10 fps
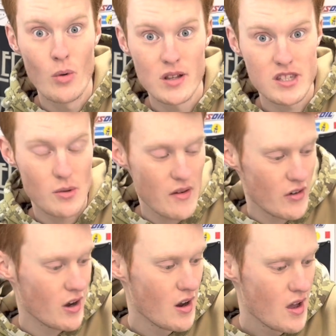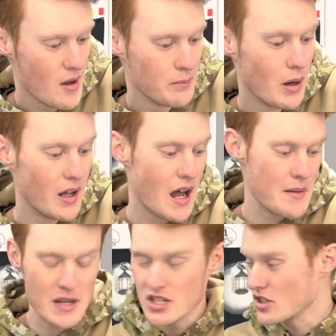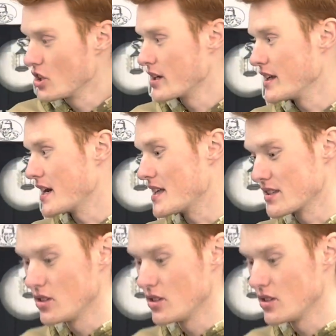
whatsoever. But I mean, just look at it, guys. It